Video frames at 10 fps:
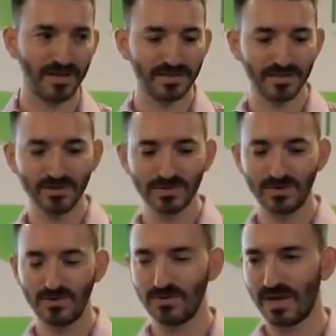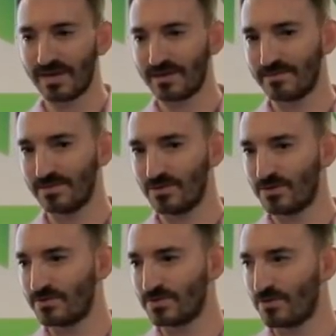It's also like
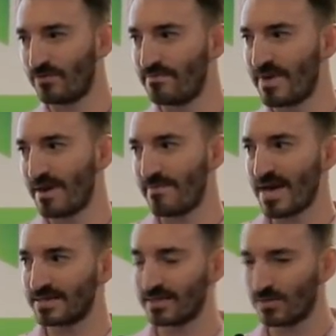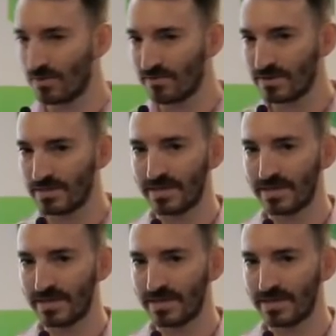your sort of MetaMask equivalent.